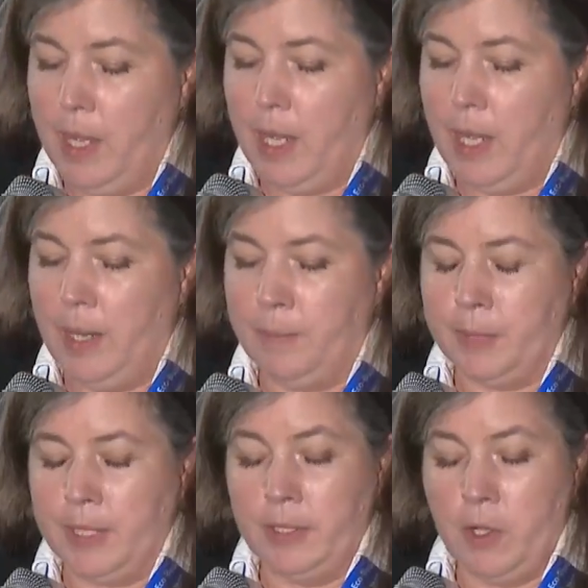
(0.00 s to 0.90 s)

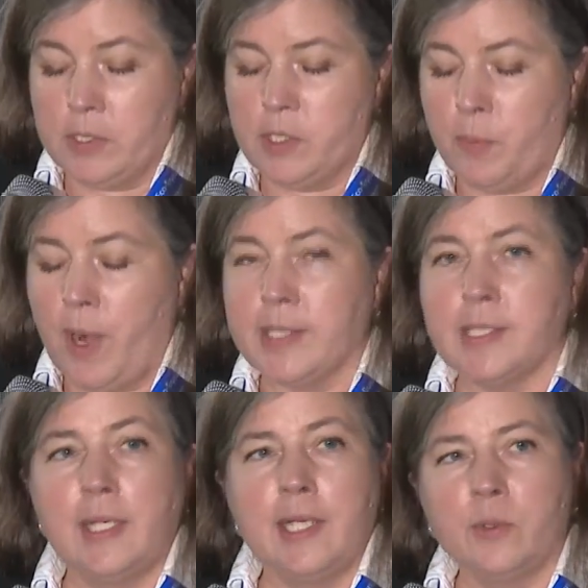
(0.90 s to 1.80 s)
Not
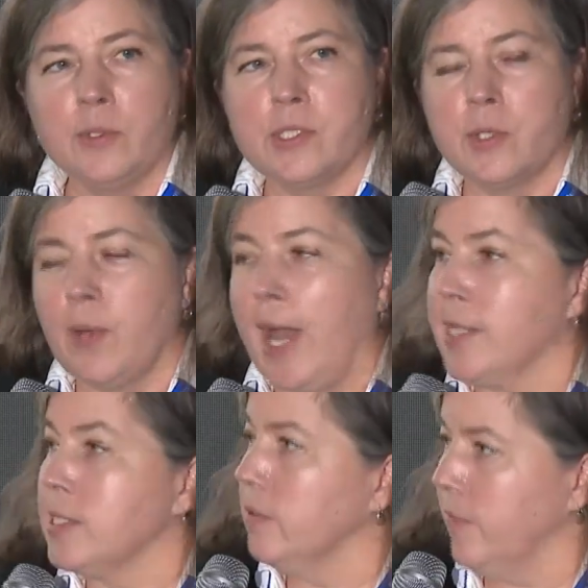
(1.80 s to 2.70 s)
surprisingly, also as
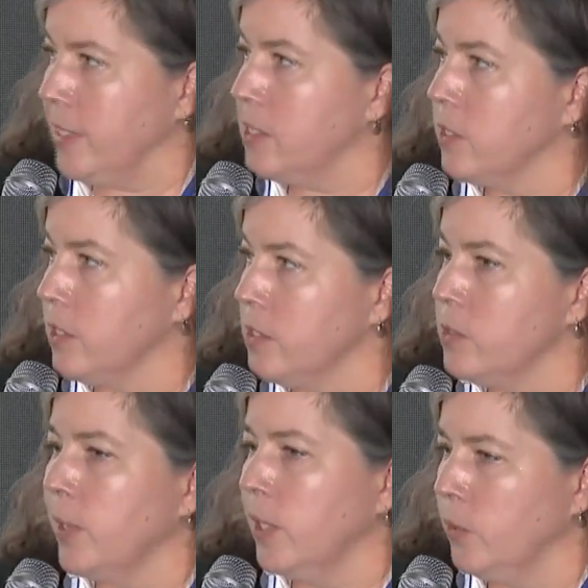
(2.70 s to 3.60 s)
investors,
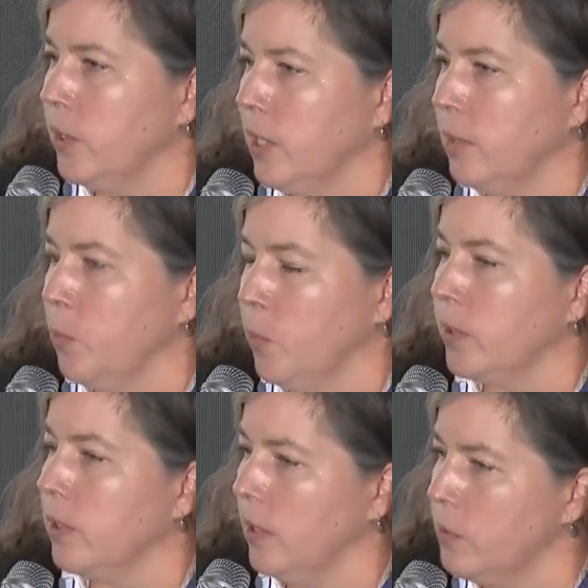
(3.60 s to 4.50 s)
we're looking more
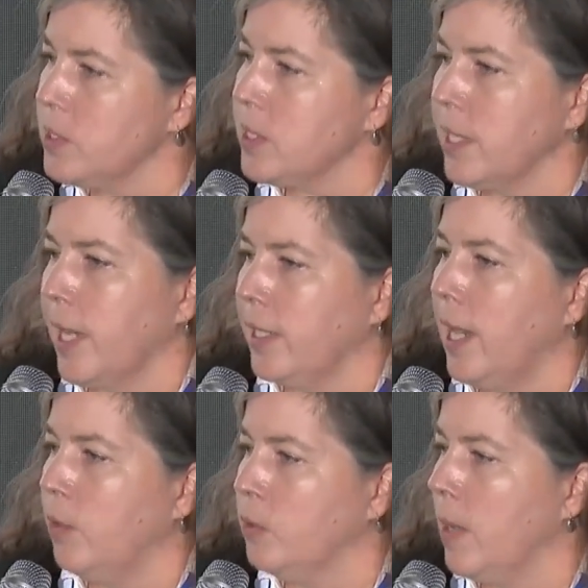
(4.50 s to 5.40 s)
closely at
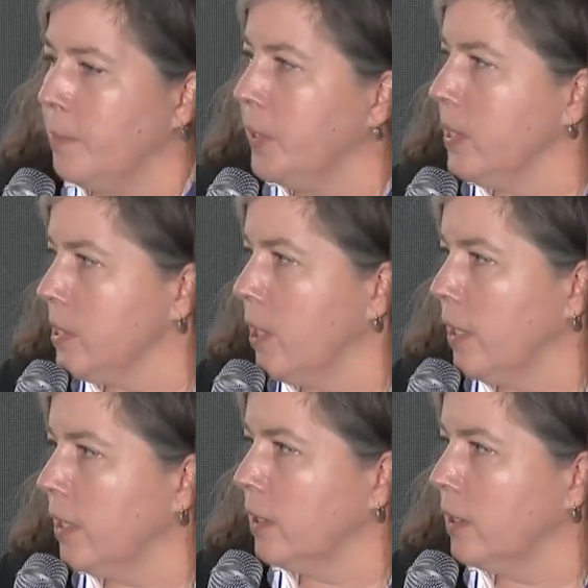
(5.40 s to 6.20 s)
how companies are